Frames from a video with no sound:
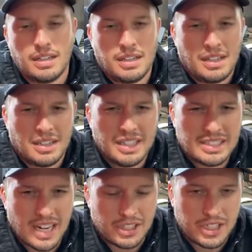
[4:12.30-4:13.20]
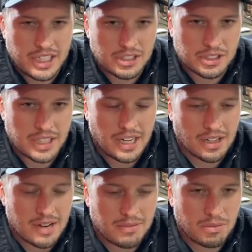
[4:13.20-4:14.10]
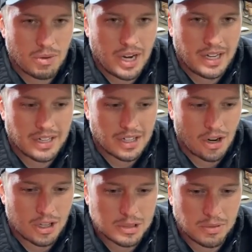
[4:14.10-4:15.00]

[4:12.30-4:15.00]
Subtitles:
at least not chase your tail. I've ran into cars